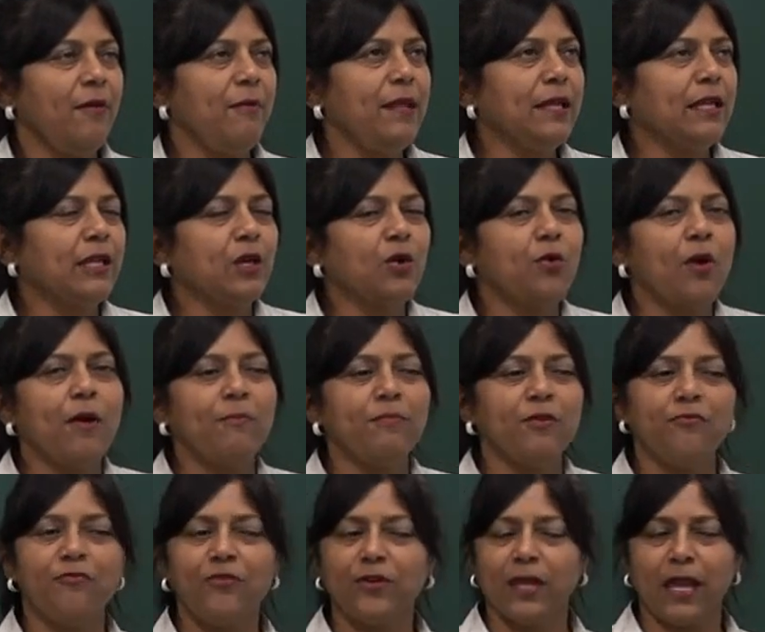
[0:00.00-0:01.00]
then when you grow up,
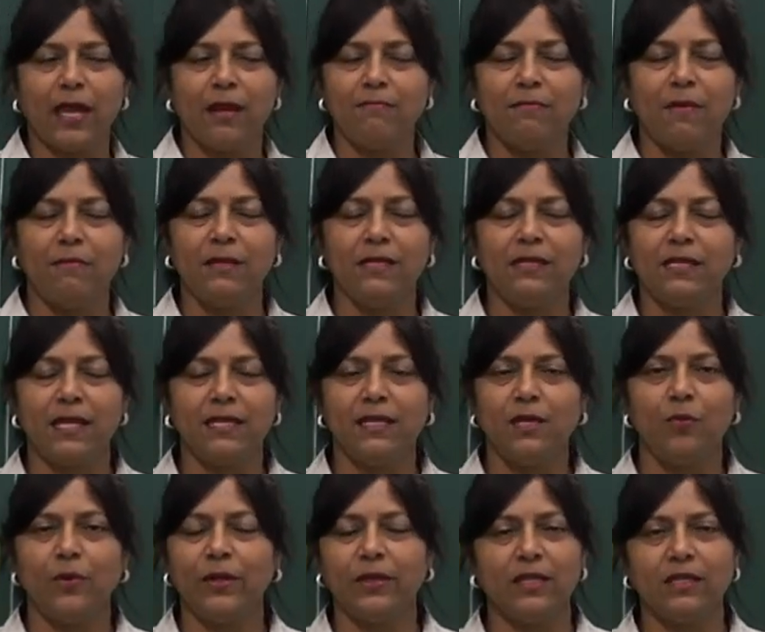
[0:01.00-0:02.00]
you forget, mommy,
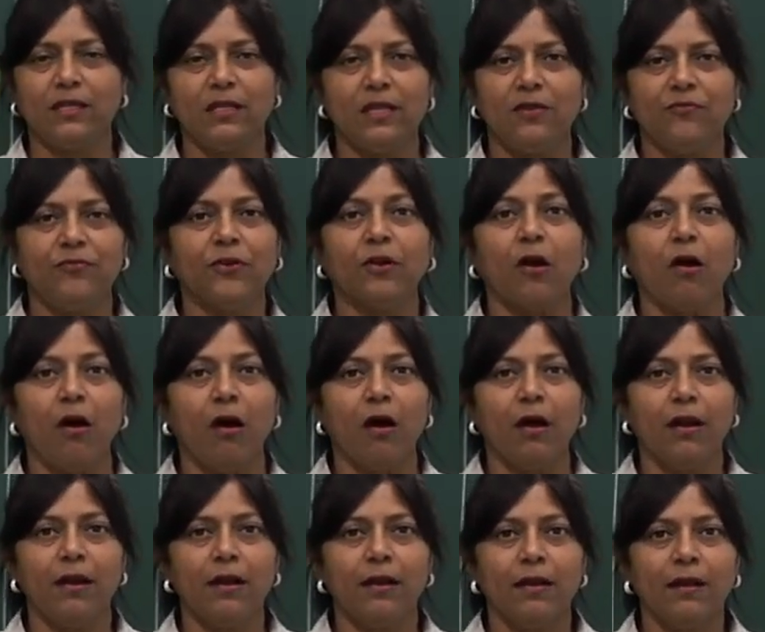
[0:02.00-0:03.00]
daddy, what they did,
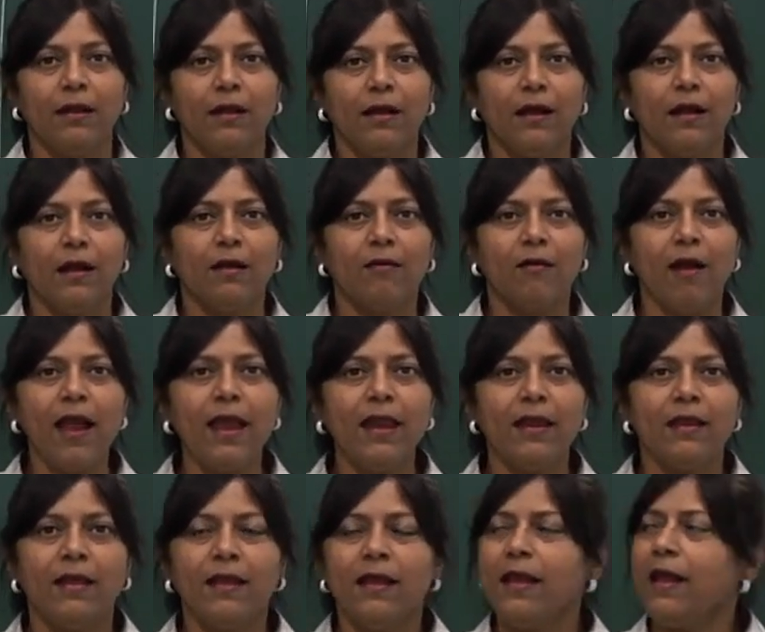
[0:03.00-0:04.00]
forgot. All
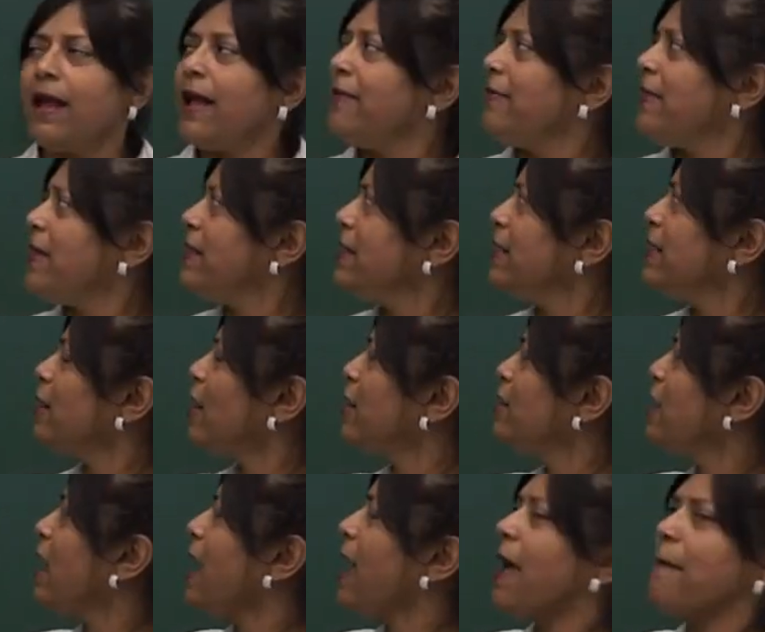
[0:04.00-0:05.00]
right? And then you're on your